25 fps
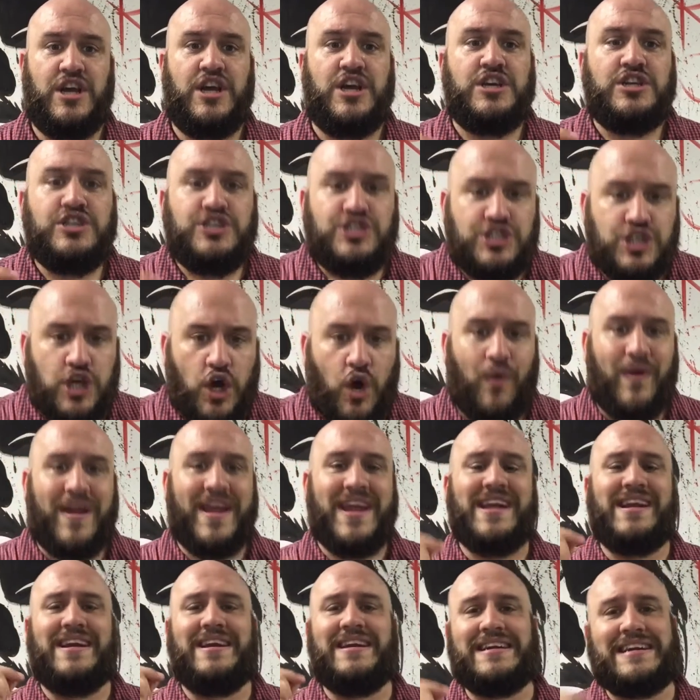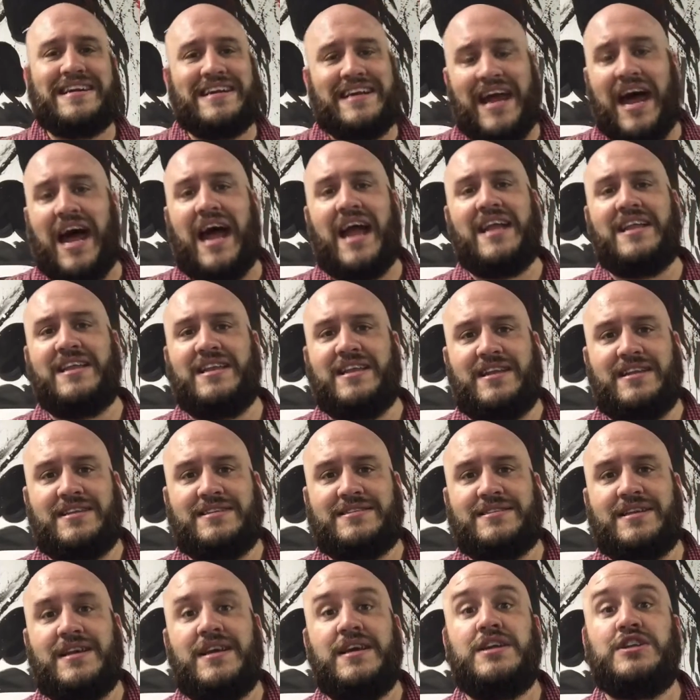showing kindness